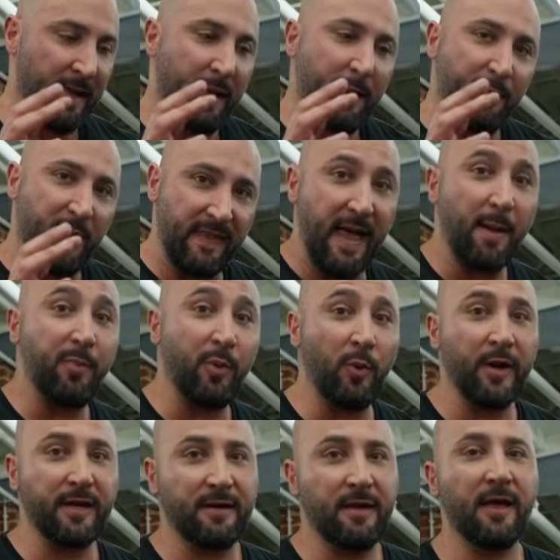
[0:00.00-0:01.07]
by that
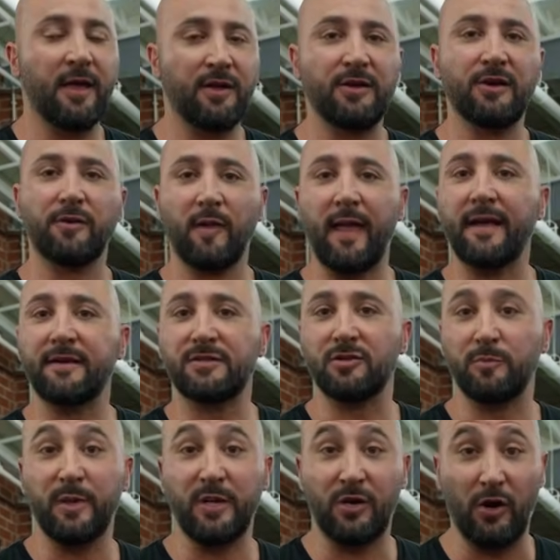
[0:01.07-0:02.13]
point, your legs
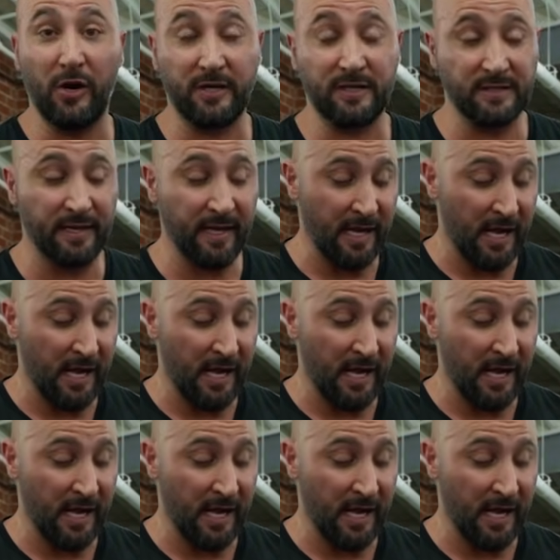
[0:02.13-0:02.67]
should be cooked.